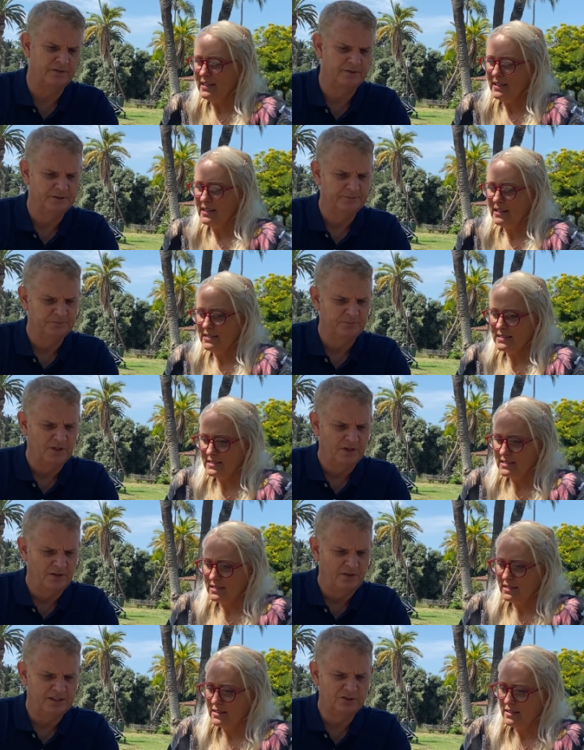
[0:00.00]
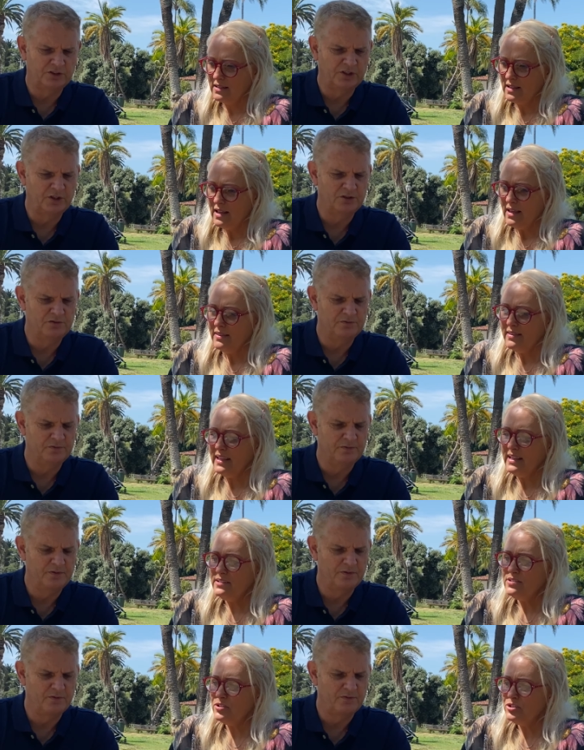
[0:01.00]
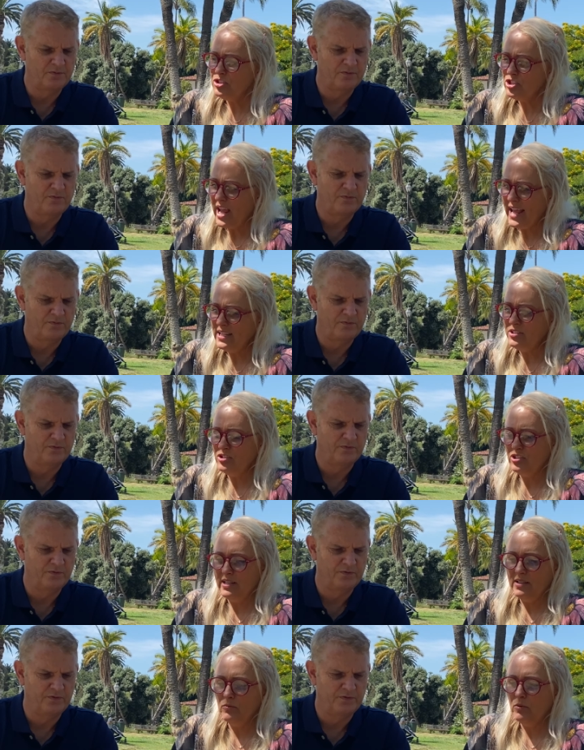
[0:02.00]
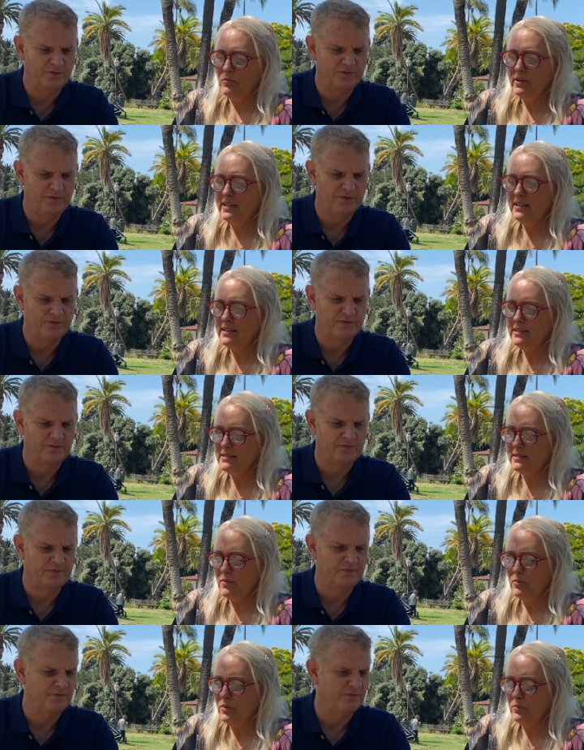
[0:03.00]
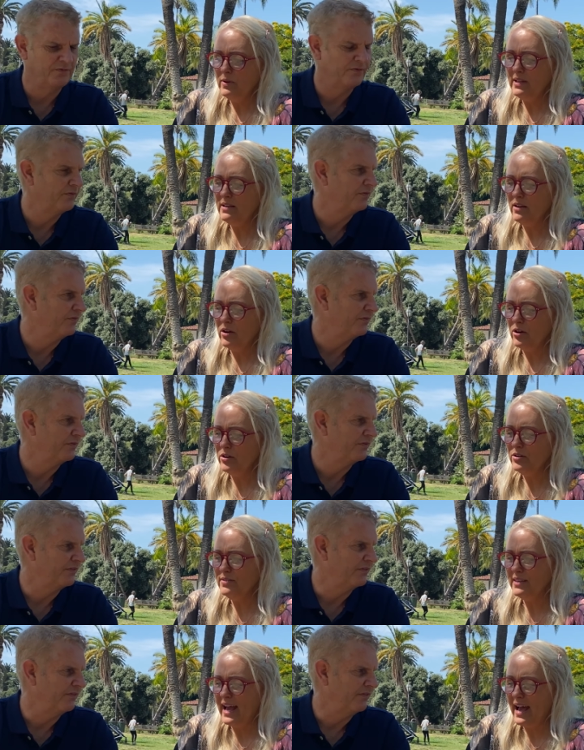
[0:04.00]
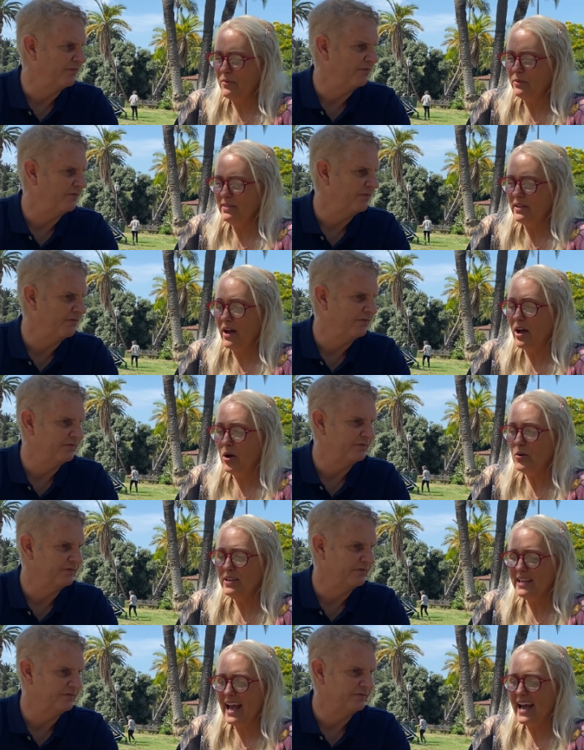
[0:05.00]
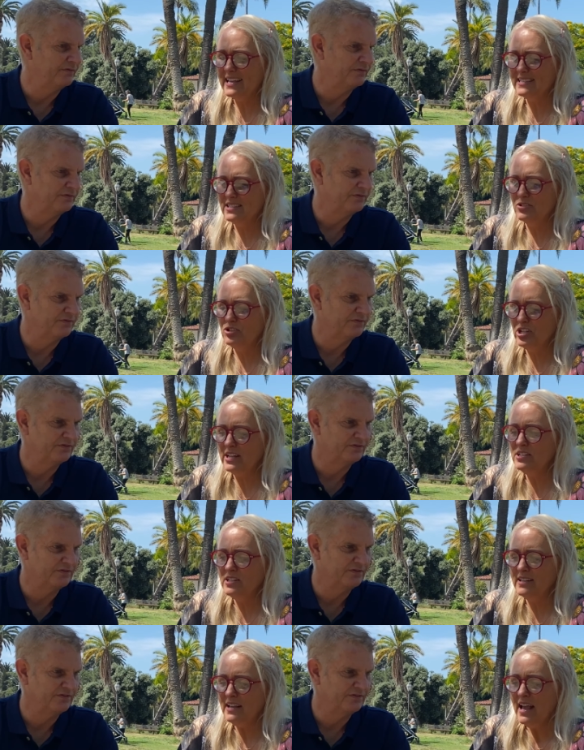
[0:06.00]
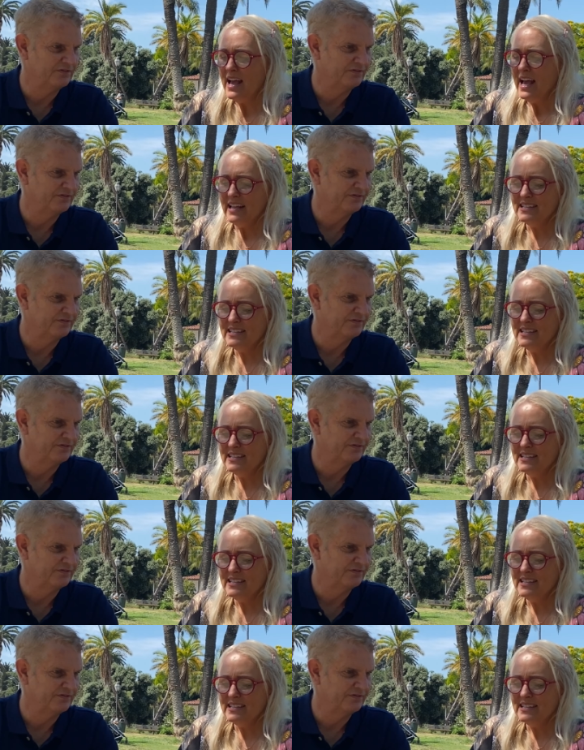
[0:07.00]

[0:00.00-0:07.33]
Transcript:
Speaker 1: it things are going to
Speaker 2: things are changing when we when we heard that we thought oh yes they're changing and